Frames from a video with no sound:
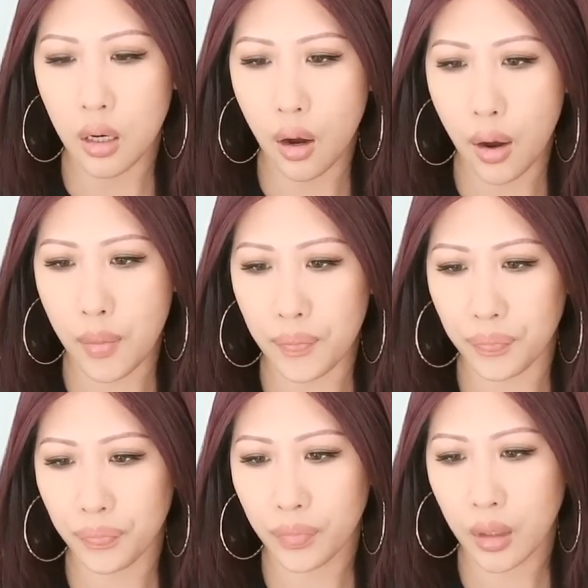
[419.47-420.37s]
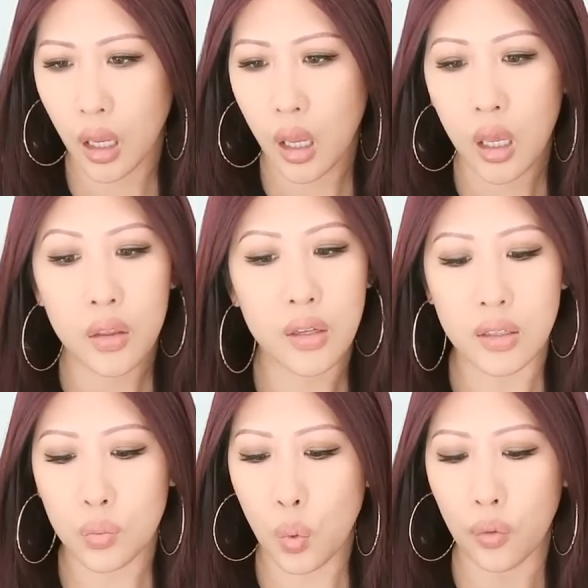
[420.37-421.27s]
um, this
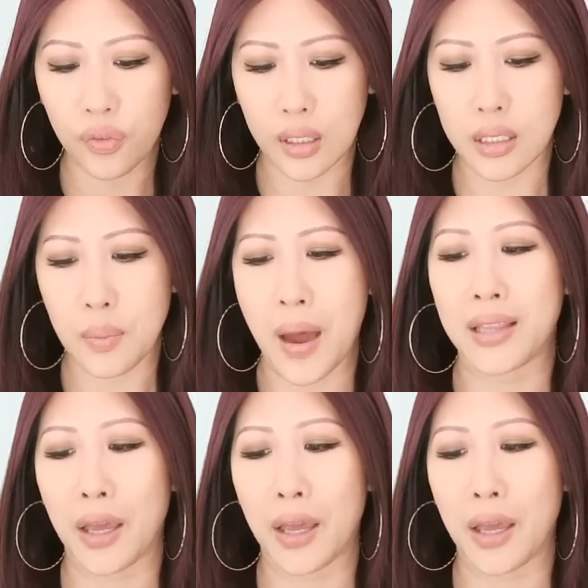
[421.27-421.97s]
is, won't fit into my